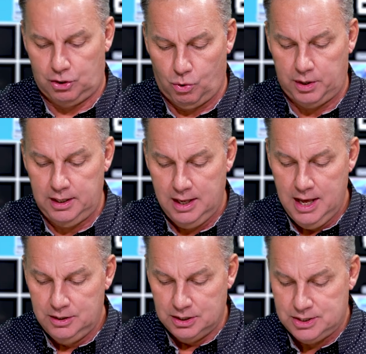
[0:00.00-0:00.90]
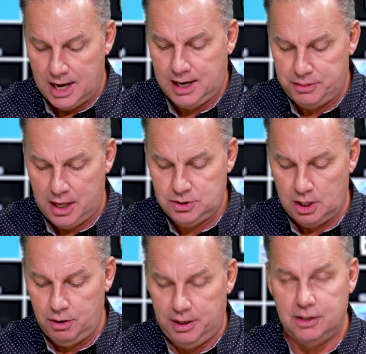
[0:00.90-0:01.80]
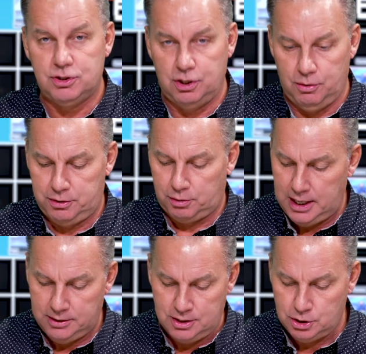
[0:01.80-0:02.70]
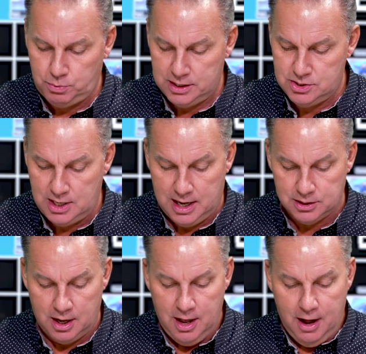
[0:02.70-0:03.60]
according to 2 Thessalonians 2 and 3. This is what it says.